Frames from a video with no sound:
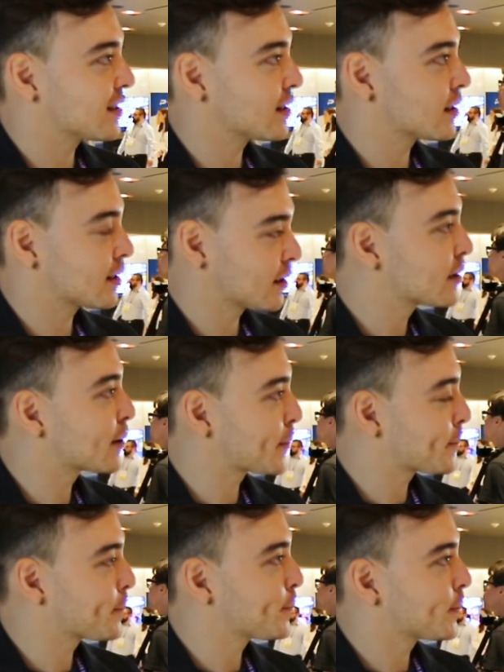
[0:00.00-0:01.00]

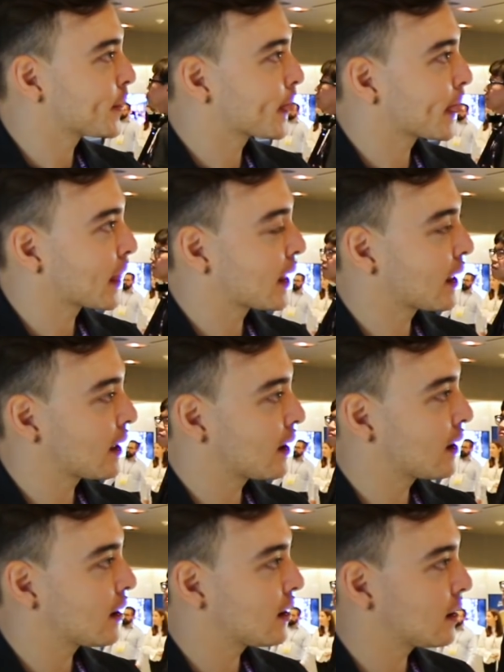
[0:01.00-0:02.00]

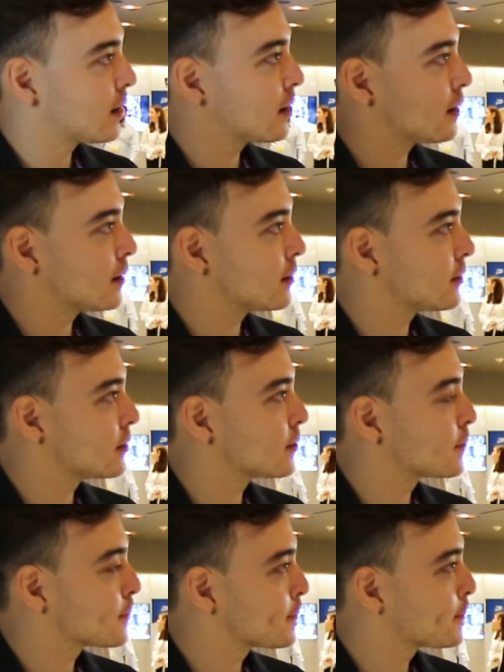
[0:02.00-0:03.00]

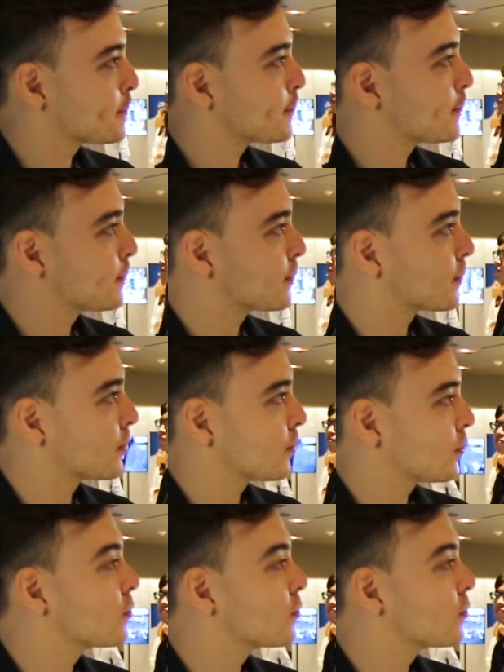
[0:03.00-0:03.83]
(not speaking)